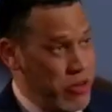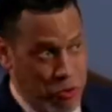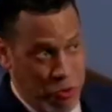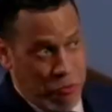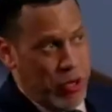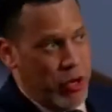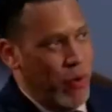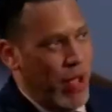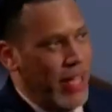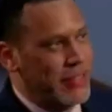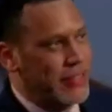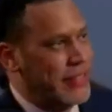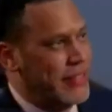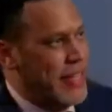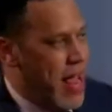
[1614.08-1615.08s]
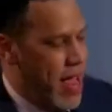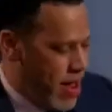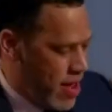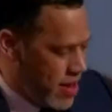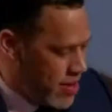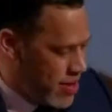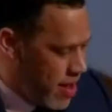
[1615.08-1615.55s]
your request,
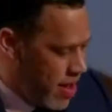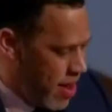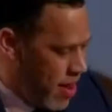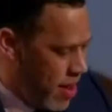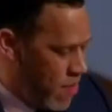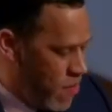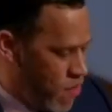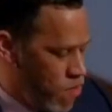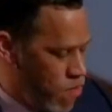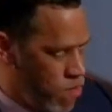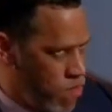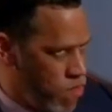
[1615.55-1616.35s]
and um,